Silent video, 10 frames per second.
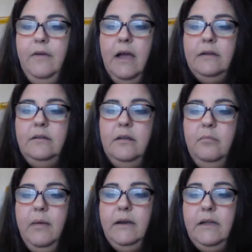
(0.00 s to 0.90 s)
Fact:
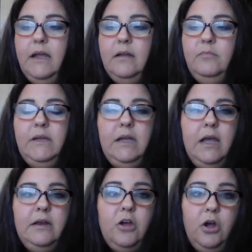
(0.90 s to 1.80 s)
men can
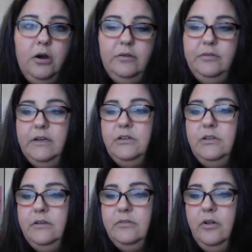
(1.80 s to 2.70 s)
be and are
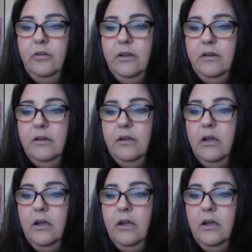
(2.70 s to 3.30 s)
sexually assaulted.